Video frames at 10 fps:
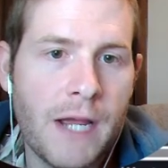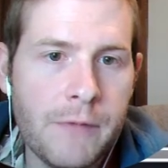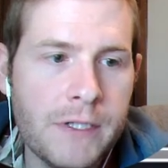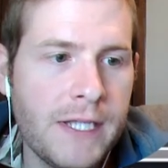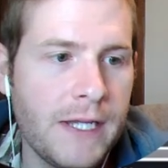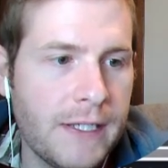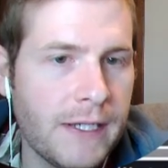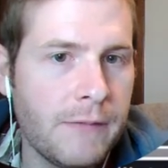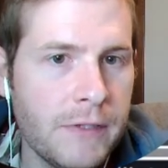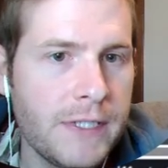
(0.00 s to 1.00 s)
I'm going to take
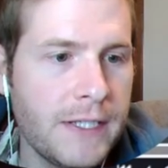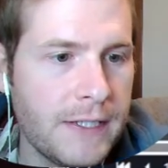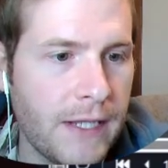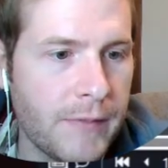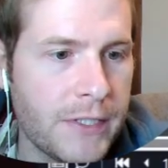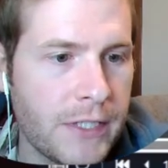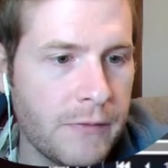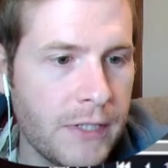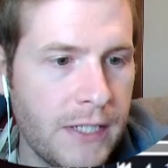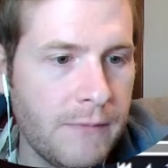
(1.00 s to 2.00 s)
it. I'm going to take the damage. I'm
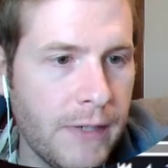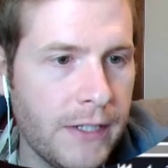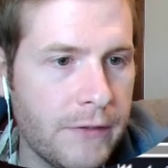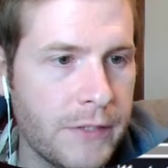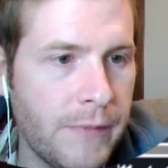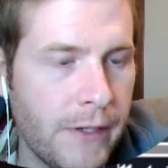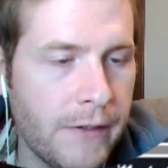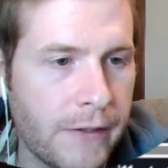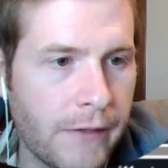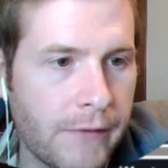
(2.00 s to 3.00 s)
going to keep my energy
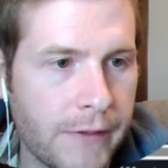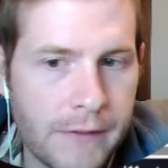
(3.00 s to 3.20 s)
barrier going.